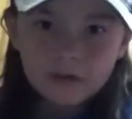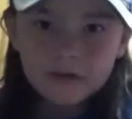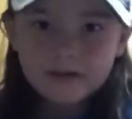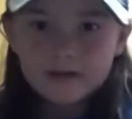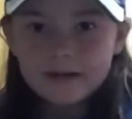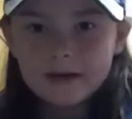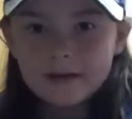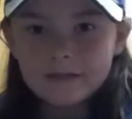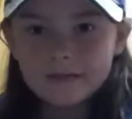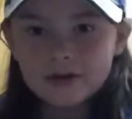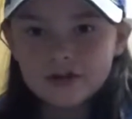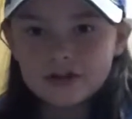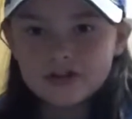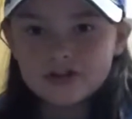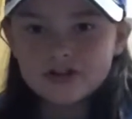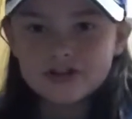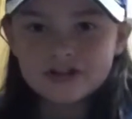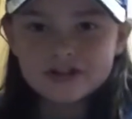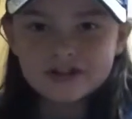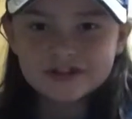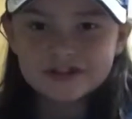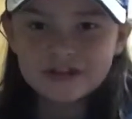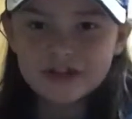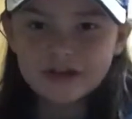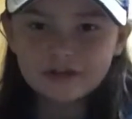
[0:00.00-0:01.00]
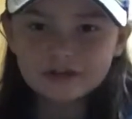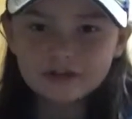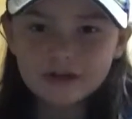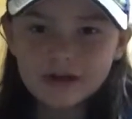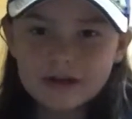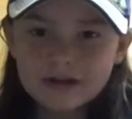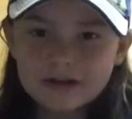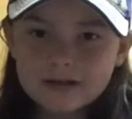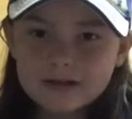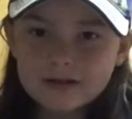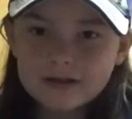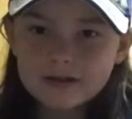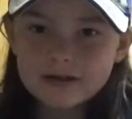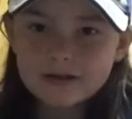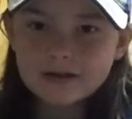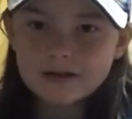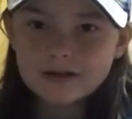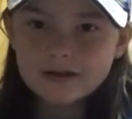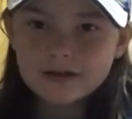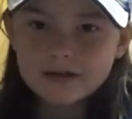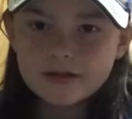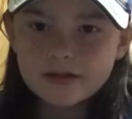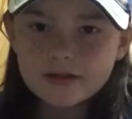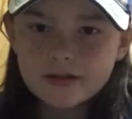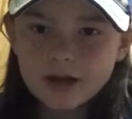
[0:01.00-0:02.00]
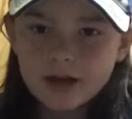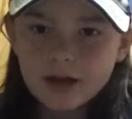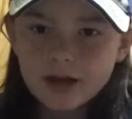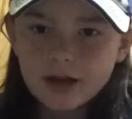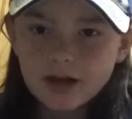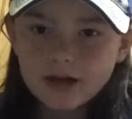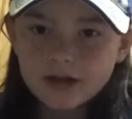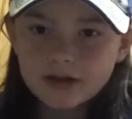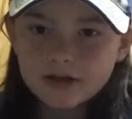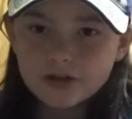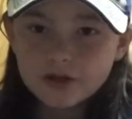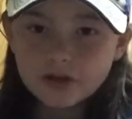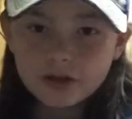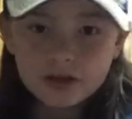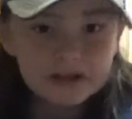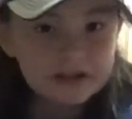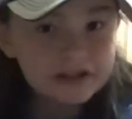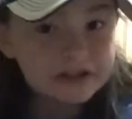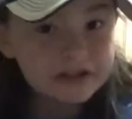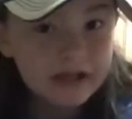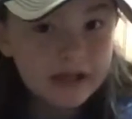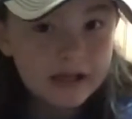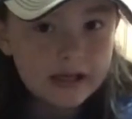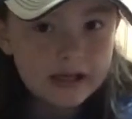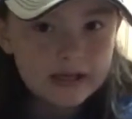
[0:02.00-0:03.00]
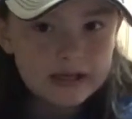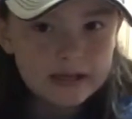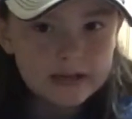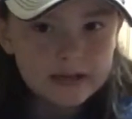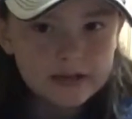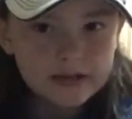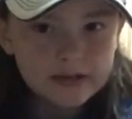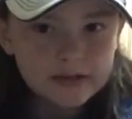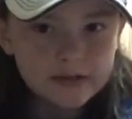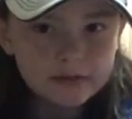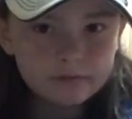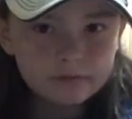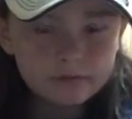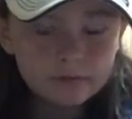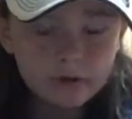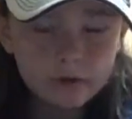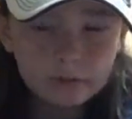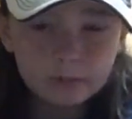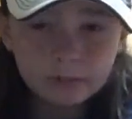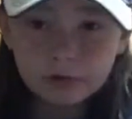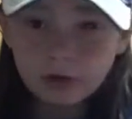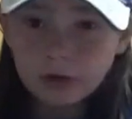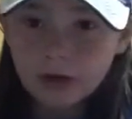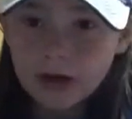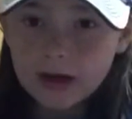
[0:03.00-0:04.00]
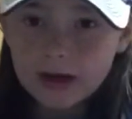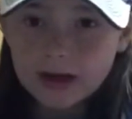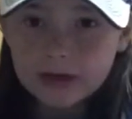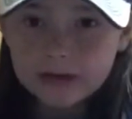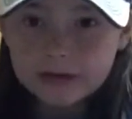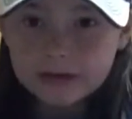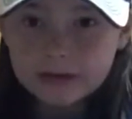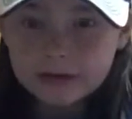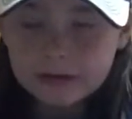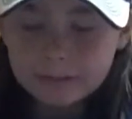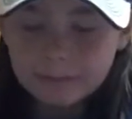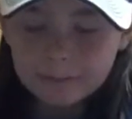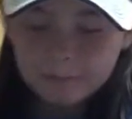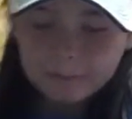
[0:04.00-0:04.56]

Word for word: wear it that much because how wrecked it is. Uh, dirt stains from grass.